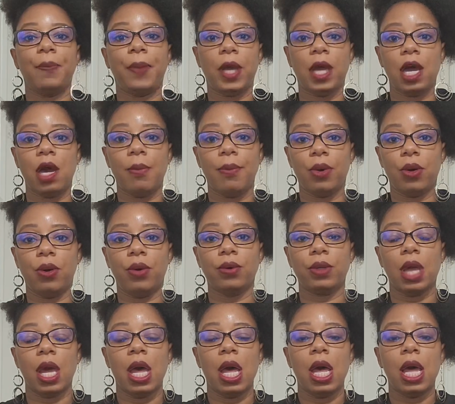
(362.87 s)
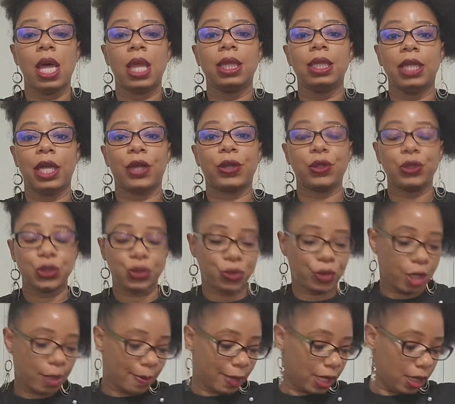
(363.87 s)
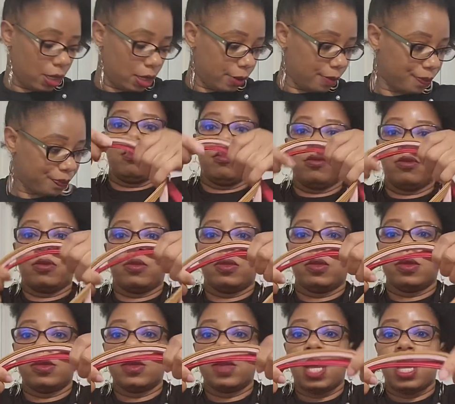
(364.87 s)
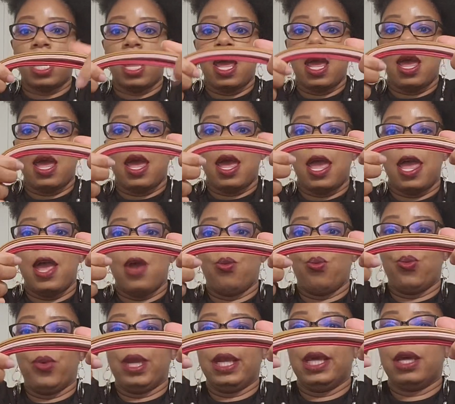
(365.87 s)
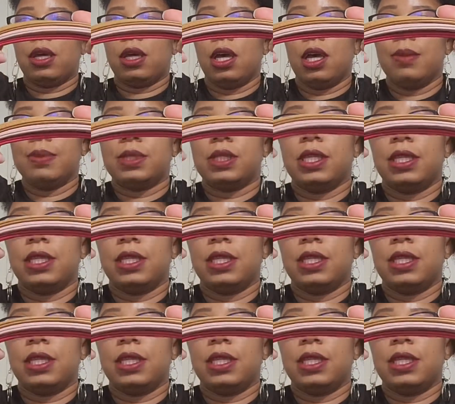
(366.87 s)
pebbled leather trimming. And when it comes to